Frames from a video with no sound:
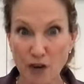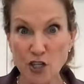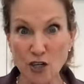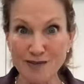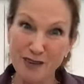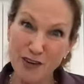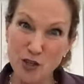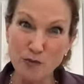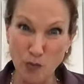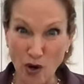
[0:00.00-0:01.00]
fresher, a
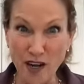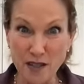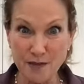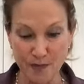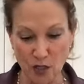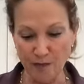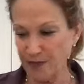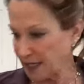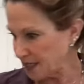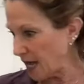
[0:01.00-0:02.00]
fresher product.
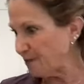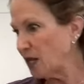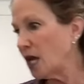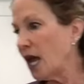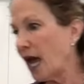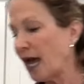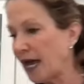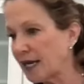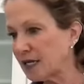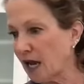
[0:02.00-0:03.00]
So that's that.
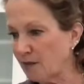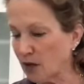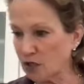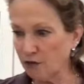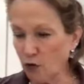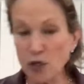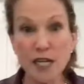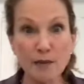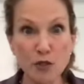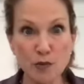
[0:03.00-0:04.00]
And I melted four
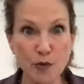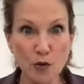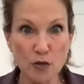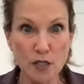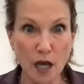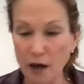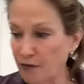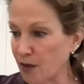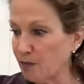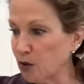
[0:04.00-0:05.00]
tablespoons
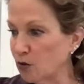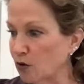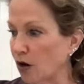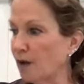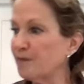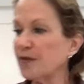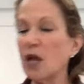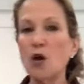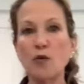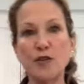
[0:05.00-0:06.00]
of the flu
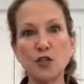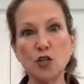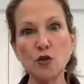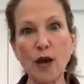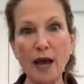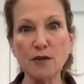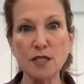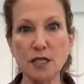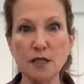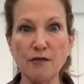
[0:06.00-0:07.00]
with two
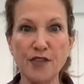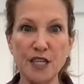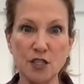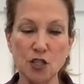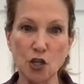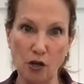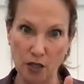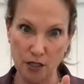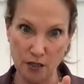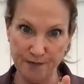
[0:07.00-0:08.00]
ounces of this
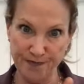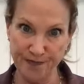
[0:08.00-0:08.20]
chocolate.